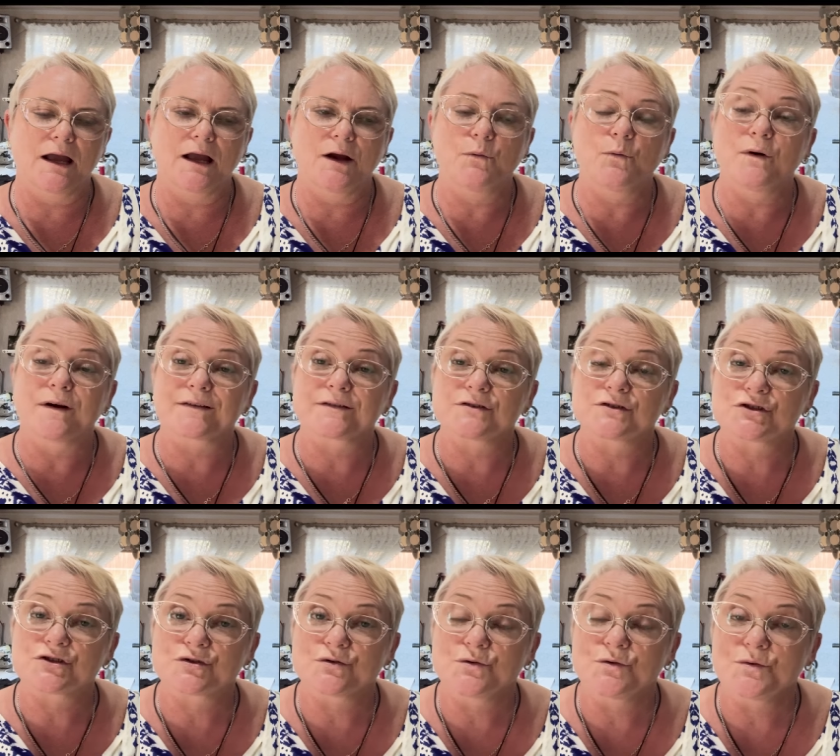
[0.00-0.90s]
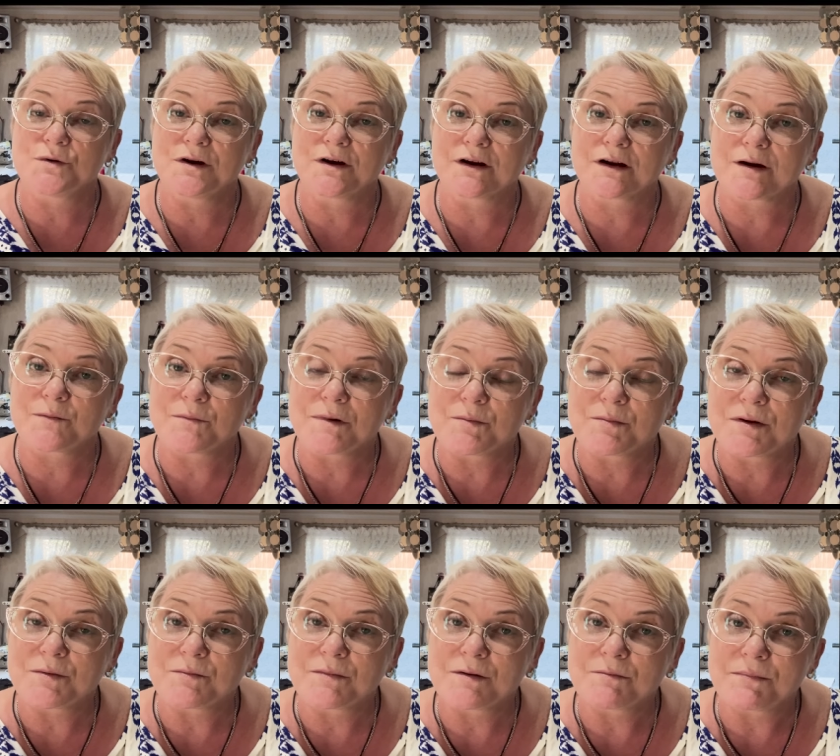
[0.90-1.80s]
wasn't sure where I got my
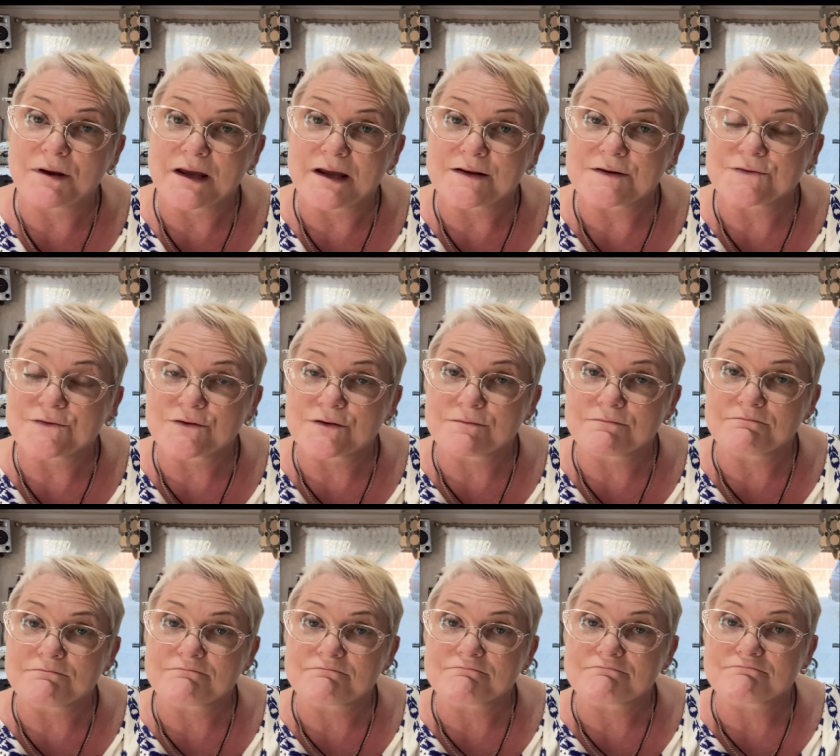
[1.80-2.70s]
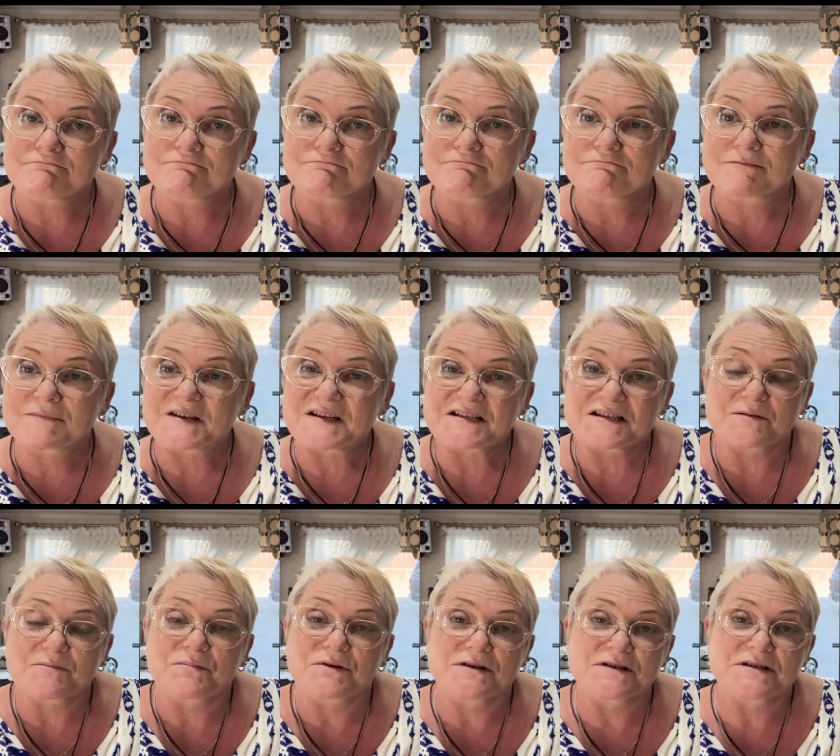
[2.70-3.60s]
peppermint pants from because
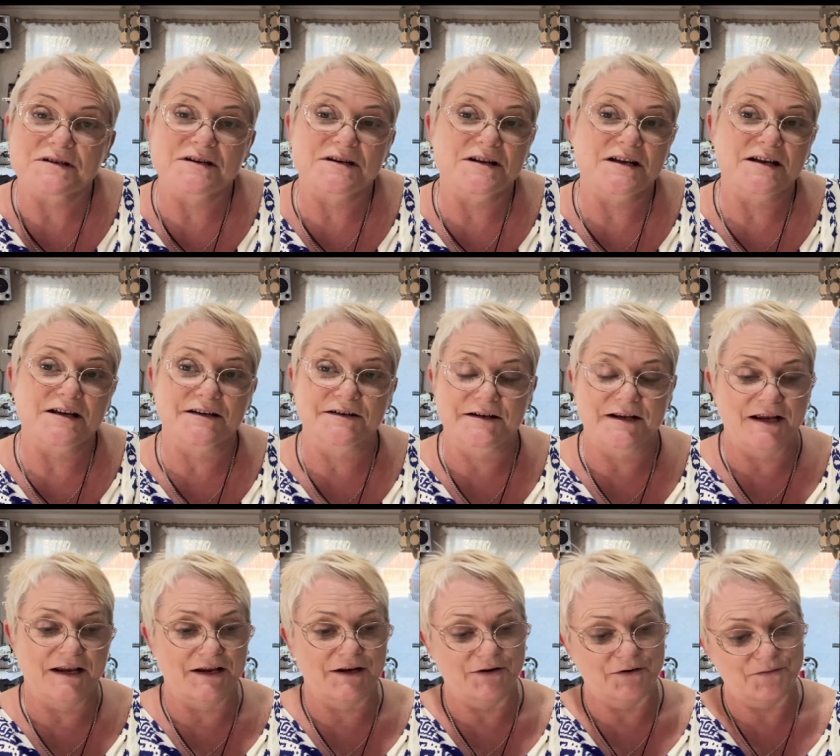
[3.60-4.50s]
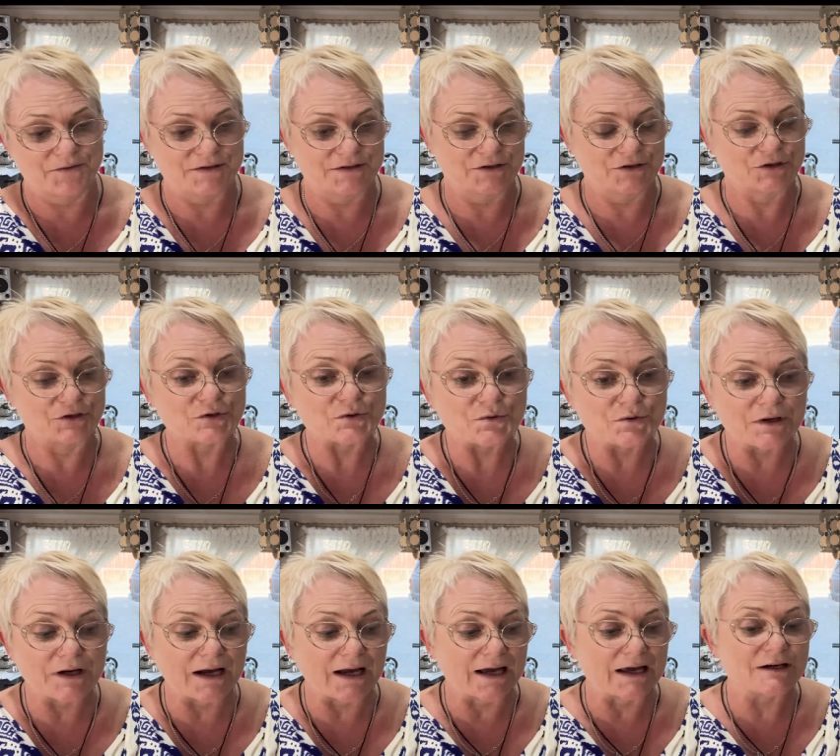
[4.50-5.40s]
I printed it out and I wasn't
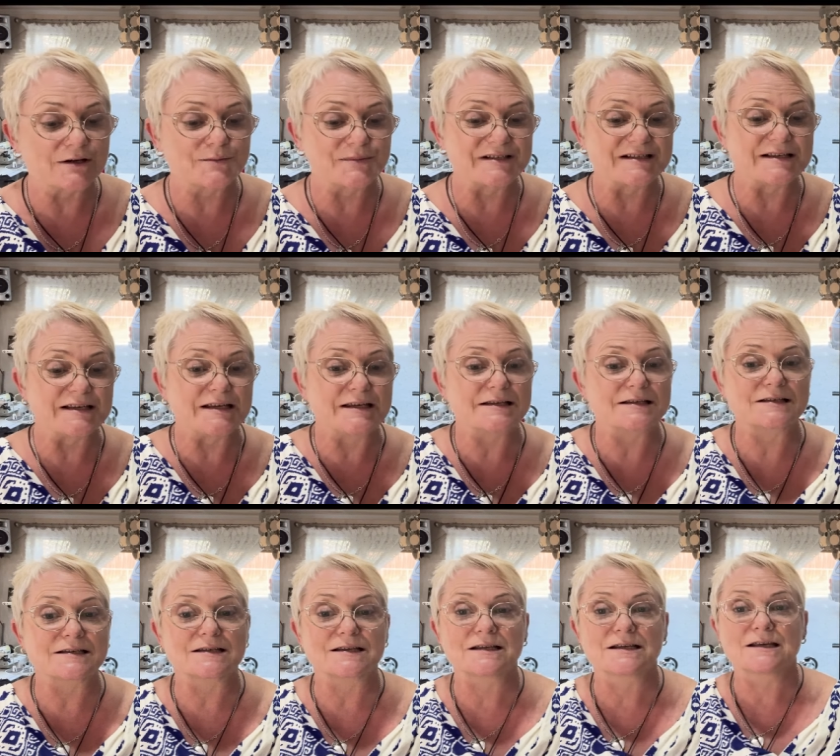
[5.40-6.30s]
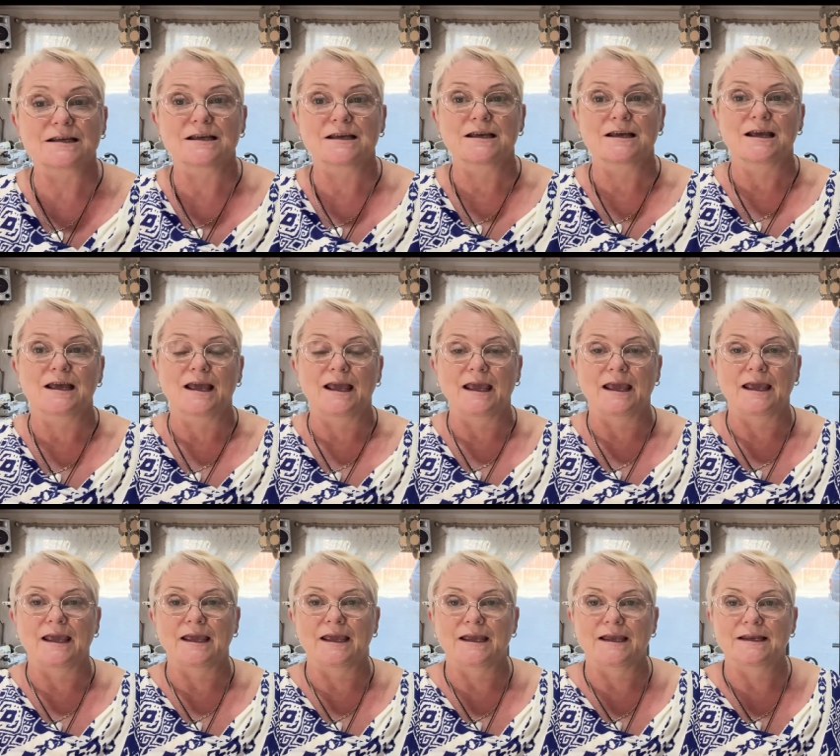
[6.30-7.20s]
sure 100%.
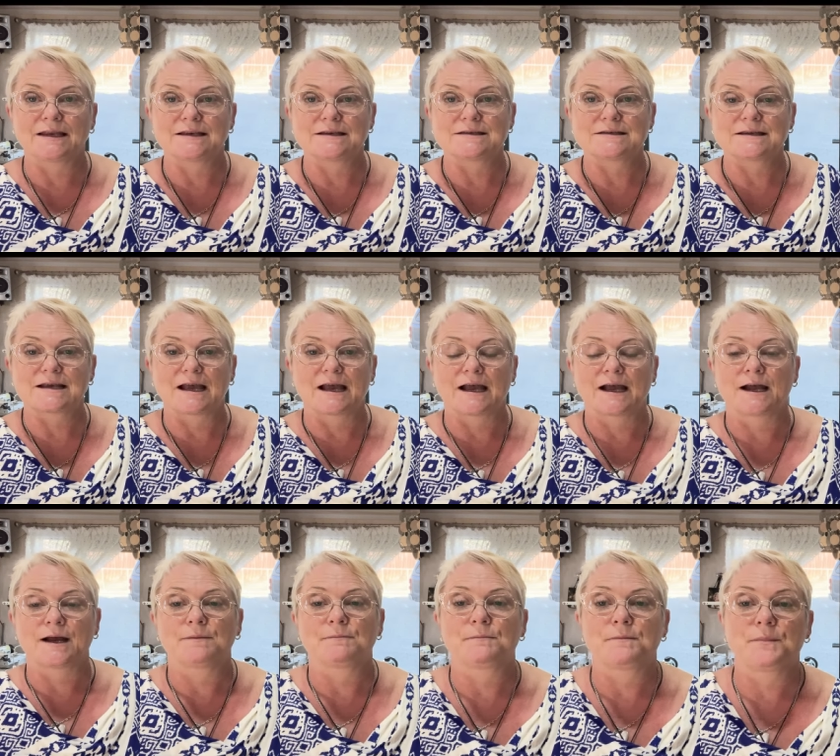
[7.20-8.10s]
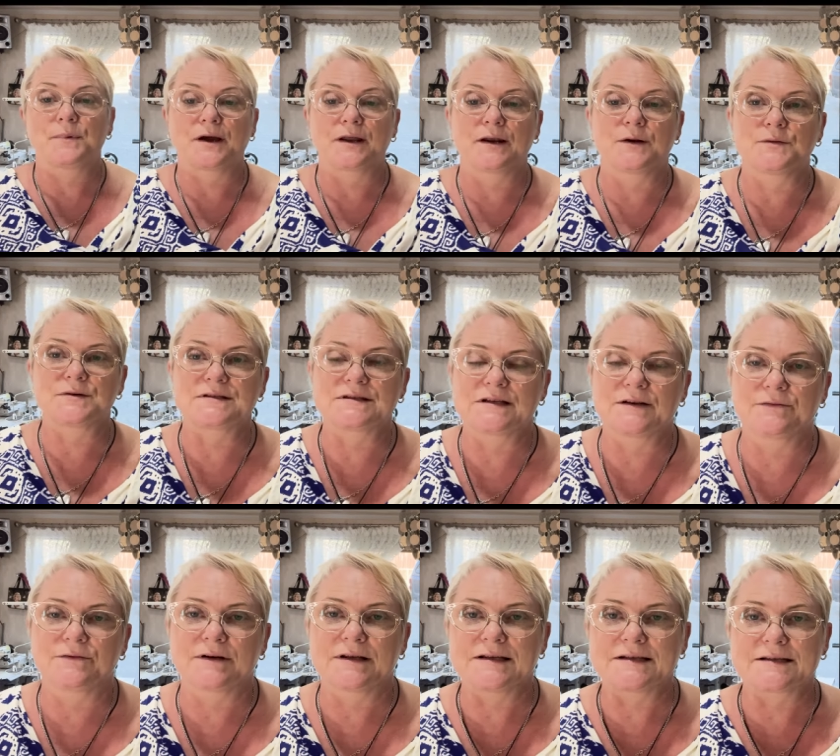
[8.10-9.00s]
And but it was
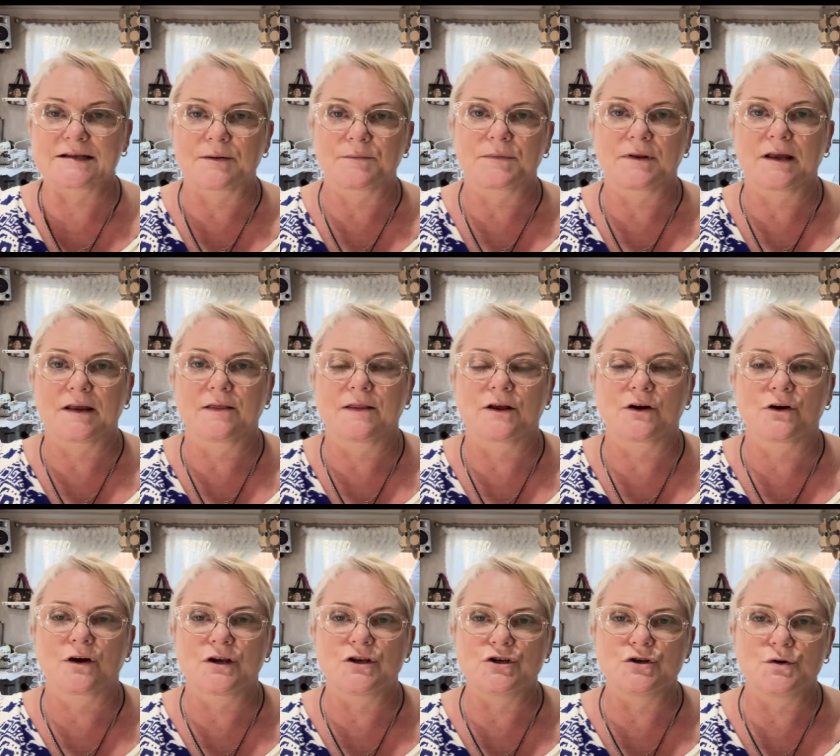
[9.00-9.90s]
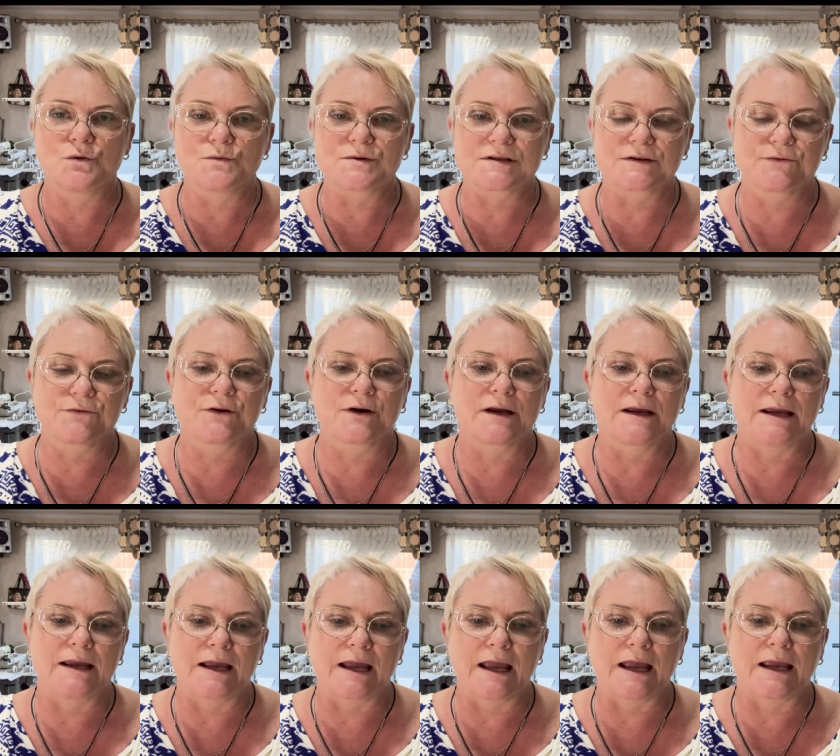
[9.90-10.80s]
definitely something that I knew was
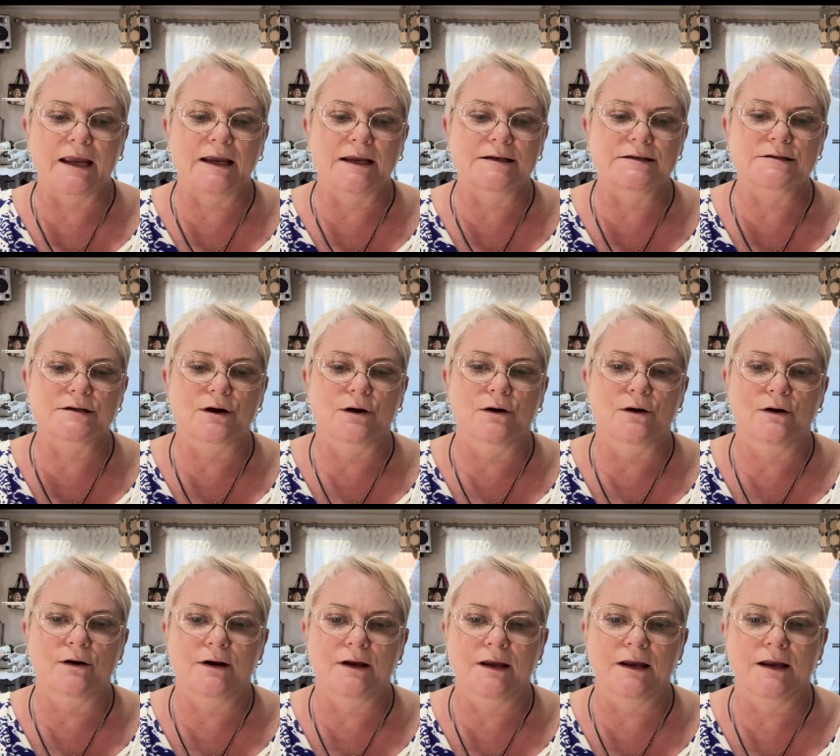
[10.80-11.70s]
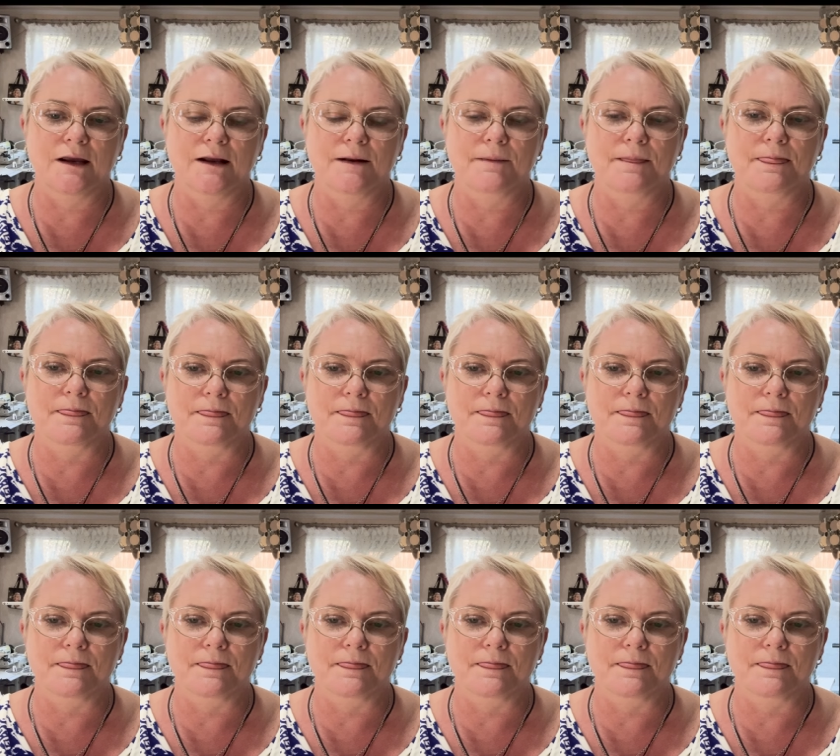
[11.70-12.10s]
free, and I